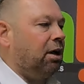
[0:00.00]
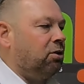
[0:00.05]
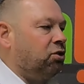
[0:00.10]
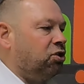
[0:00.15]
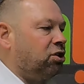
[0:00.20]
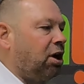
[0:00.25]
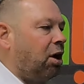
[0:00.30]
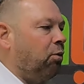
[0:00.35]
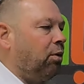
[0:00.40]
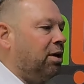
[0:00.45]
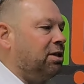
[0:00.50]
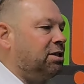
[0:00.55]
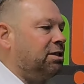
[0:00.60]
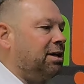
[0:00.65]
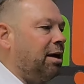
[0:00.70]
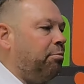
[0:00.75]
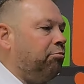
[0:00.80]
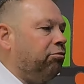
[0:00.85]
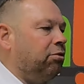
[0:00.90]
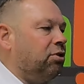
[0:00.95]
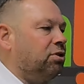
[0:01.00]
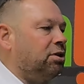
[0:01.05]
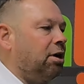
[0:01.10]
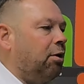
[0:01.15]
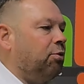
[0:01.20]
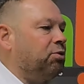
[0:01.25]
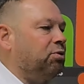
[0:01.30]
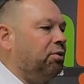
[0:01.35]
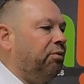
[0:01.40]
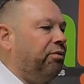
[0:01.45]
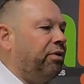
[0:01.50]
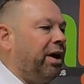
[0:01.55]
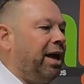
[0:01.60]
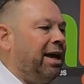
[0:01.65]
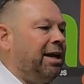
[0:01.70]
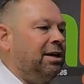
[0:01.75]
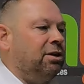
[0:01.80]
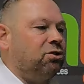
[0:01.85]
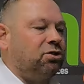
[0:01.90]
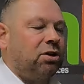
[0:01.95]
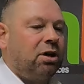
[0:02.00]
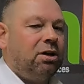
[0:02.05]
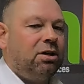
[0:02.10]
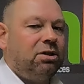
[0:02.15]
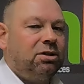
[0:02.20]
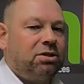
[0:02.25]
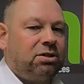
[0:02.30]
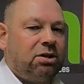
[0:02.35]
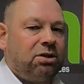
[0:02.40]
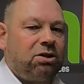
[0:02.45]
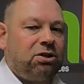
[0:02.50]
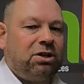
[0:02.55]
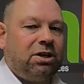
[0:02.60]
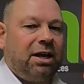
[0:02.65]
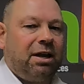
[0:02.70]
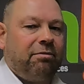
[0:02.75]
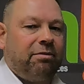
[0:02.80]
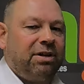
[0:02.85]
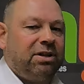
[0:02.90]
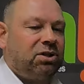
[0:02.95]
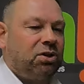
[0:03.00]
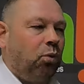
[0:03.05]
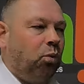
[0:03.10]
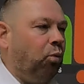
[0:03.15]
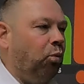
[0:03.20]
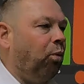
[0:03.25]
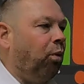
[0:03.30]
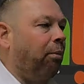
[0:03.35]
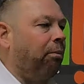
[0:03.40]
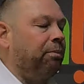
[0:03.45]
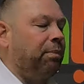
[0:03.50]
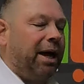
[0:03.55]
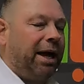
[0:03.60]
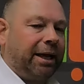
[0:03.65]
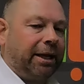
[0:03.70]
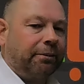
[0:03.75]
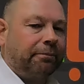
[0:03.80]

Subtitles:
and show a separate total for each to the nearest 1p.